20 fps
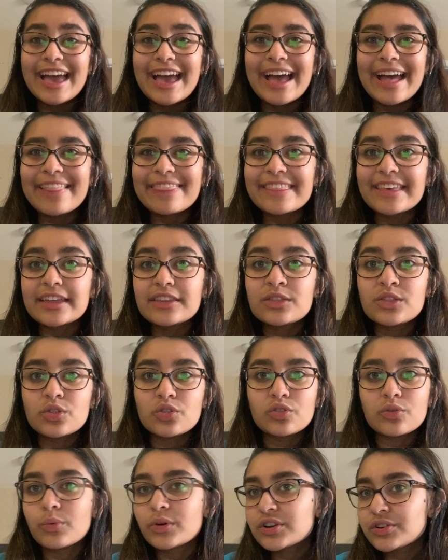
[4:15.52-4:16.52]
And then
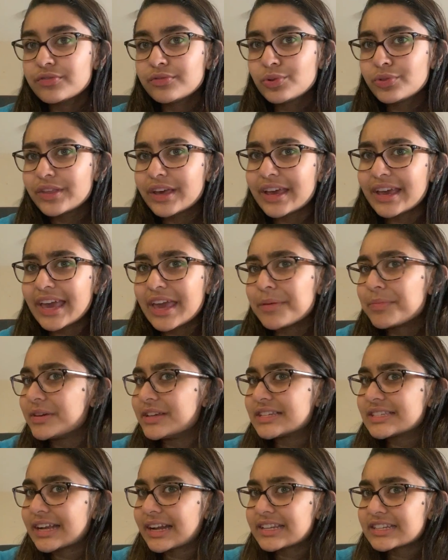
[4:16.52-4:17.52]
the wonderful thing AP
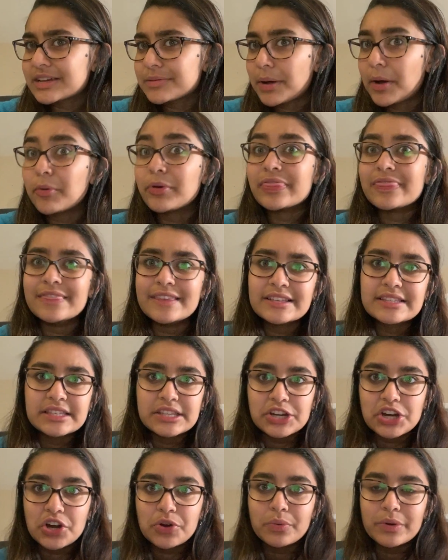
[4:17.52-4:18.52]
decided to come out with this
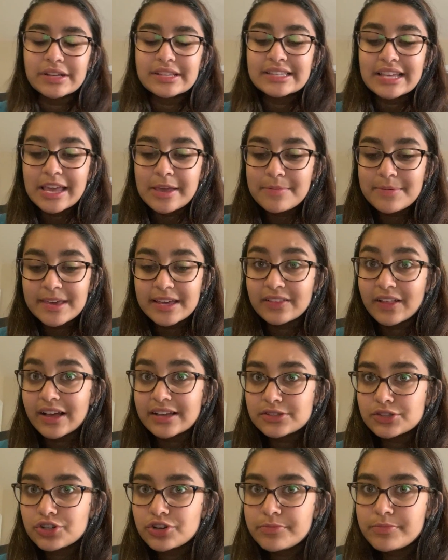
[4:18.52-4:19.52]
year was AP
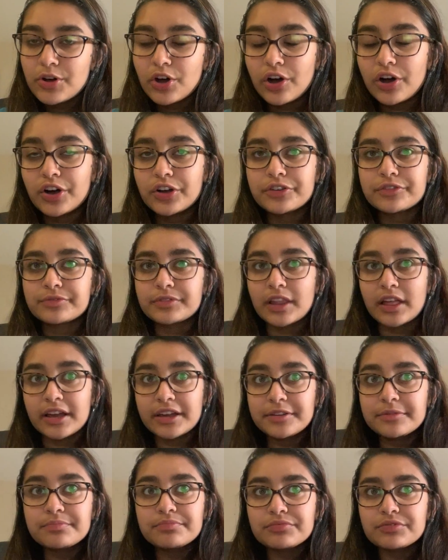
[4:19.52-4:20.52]
Classroom
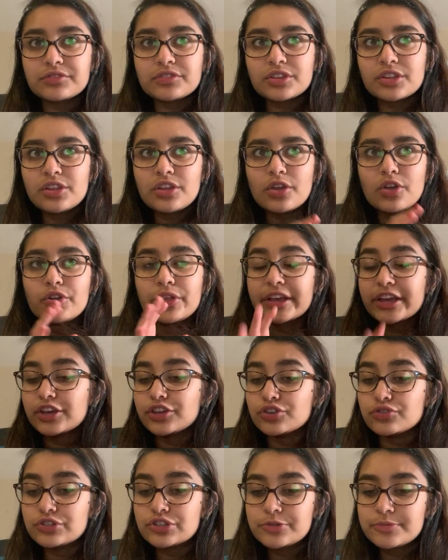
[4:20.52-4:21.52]
online, like a
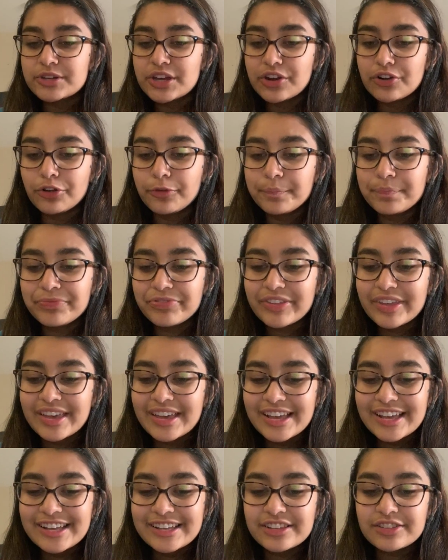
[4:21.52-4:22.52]
YouTube channel.
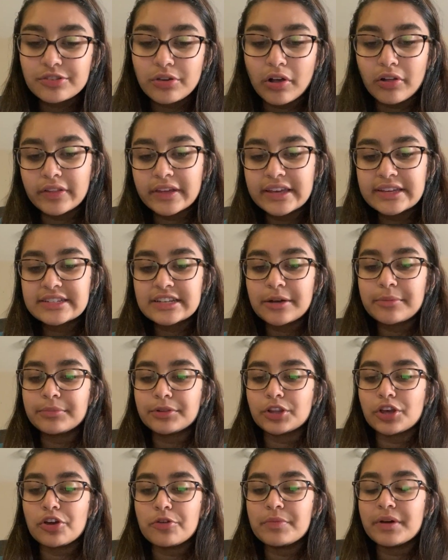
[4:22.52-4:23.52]
So I'll link it down
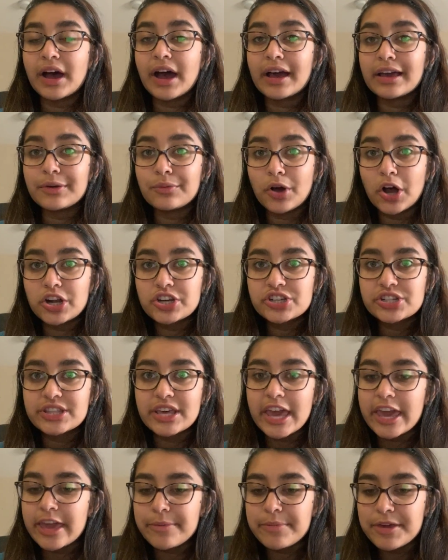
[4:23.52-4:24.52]
below, but I watched
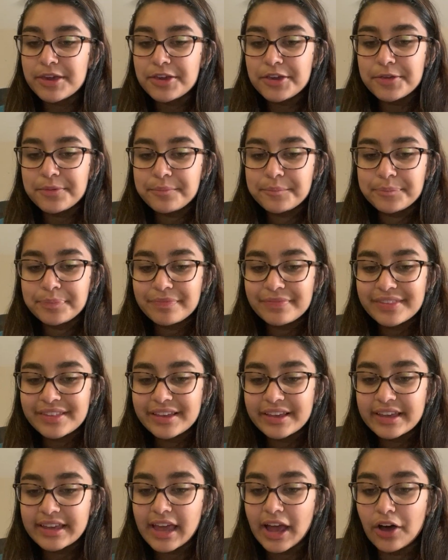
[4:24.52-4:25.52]
the AP
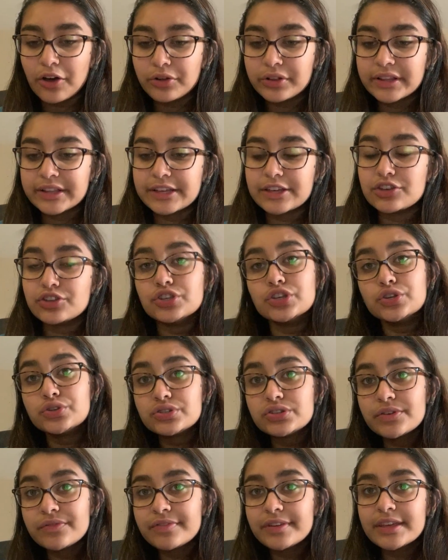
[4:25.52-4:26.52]
Calc like
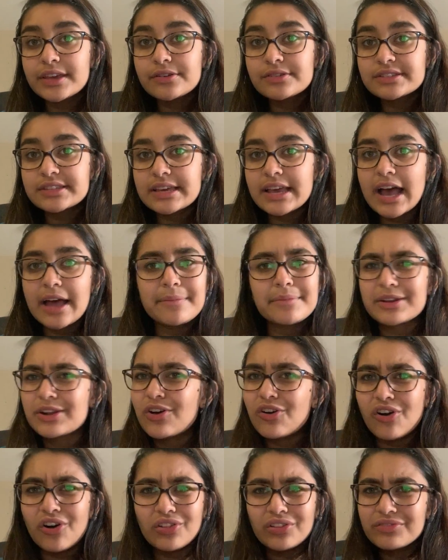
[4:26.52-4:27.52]
YouTube videos they had, but
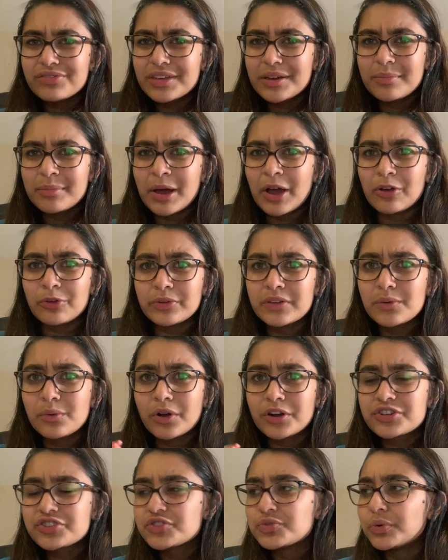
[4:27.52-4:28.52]
not all of them. I only
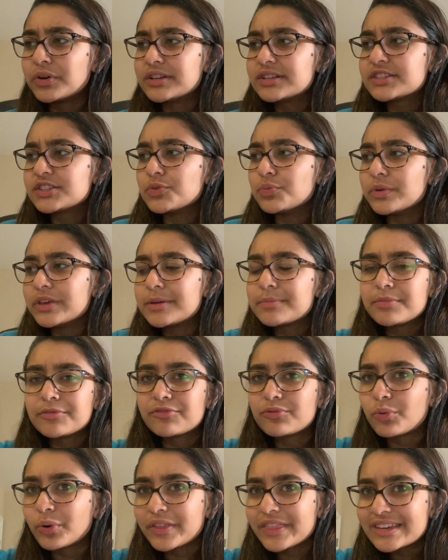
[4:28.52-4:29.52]
watched the ones the week
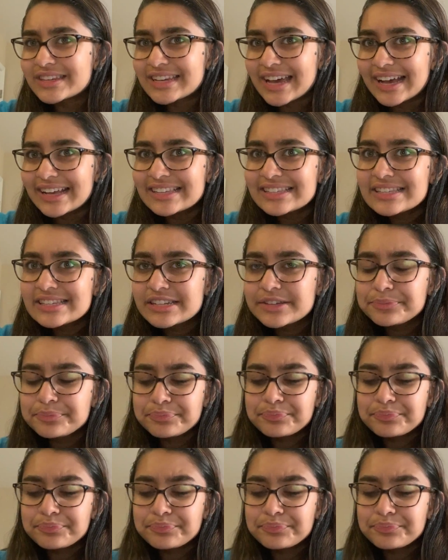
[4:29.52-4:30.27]
before the test.